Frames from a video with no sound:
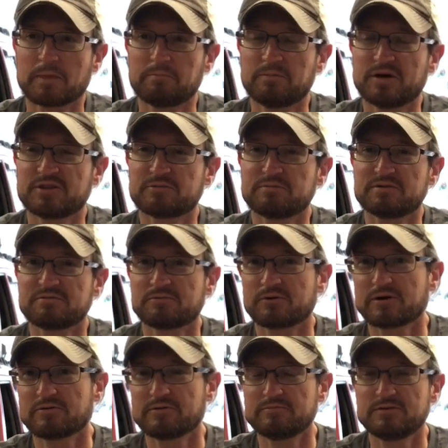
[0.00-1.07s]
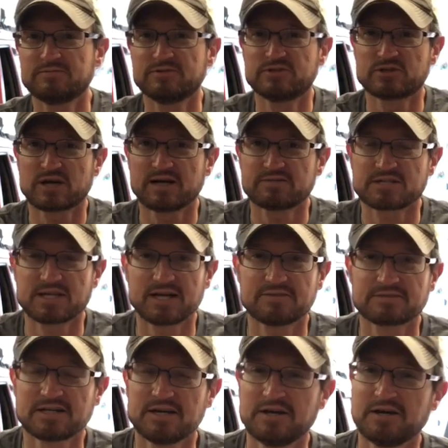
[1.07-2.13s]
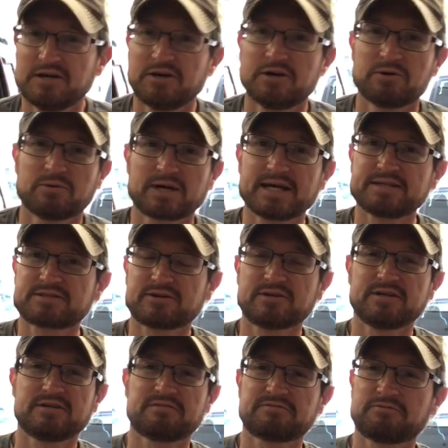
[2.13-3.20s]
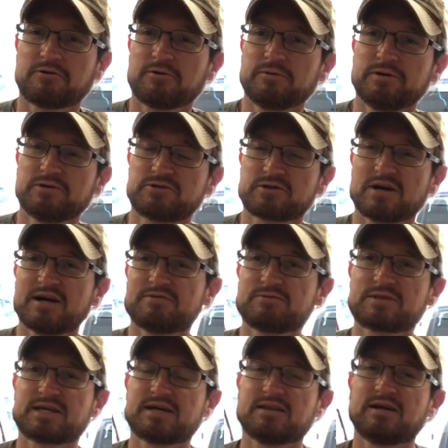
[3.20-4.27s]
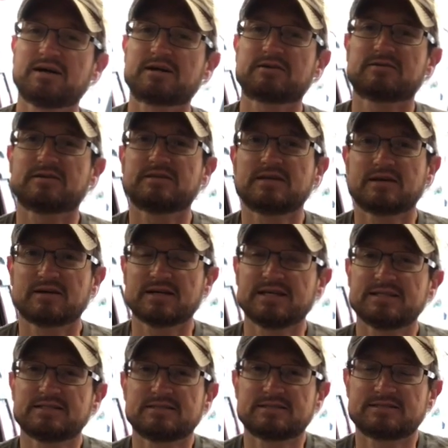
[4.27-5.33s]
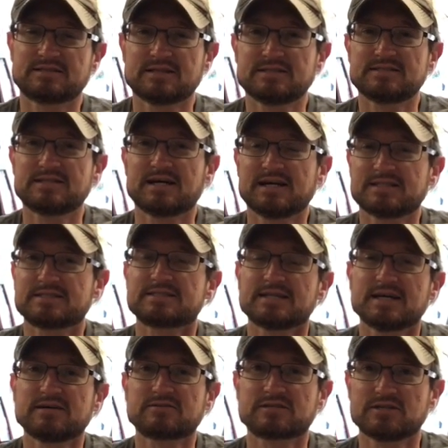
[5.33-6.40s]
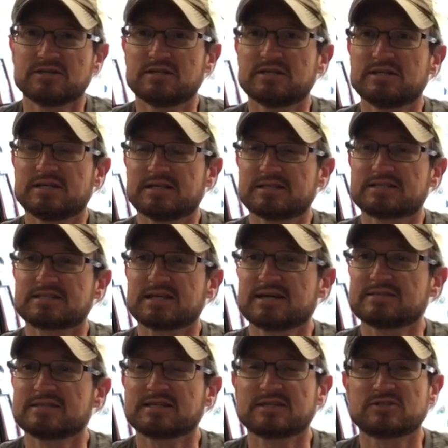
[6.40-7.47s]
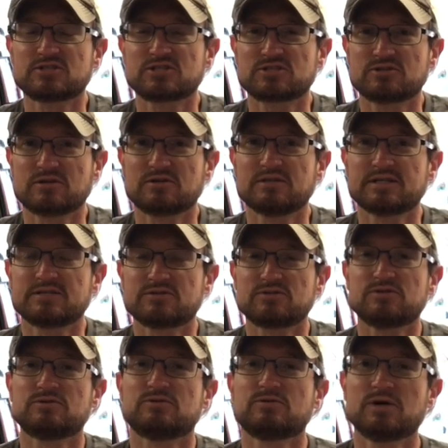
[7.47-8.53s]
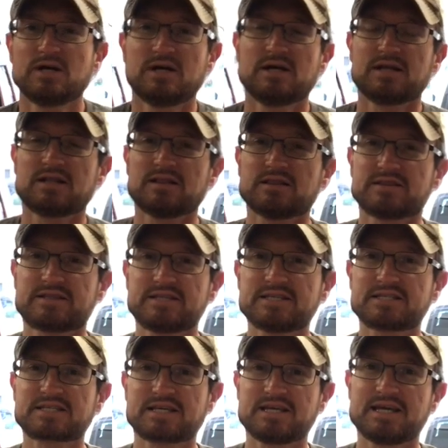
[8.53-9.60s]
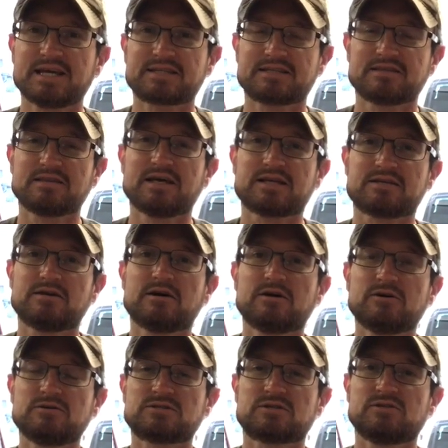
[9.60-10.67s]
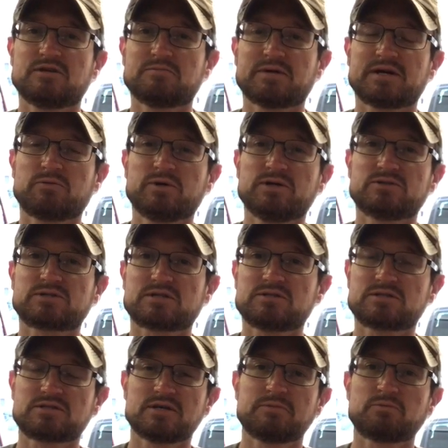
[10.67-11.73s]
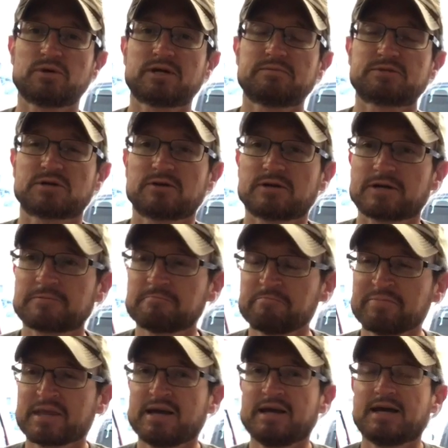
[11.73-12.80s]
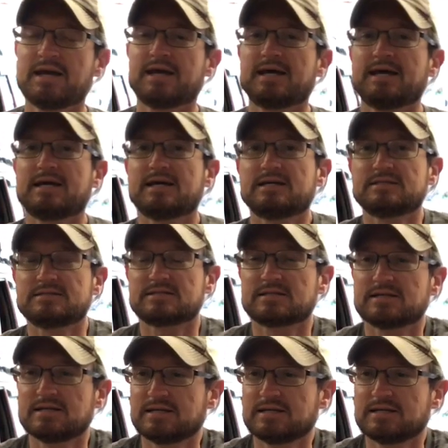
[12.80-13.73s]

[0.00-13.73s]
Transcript: month before I removed the drive shaft, when I turn it in four-wheel drive with that locker in there, it does not sound good, and it sounds like it's struggling to disconnect and let go so that my wheels can slip when I'm turning. And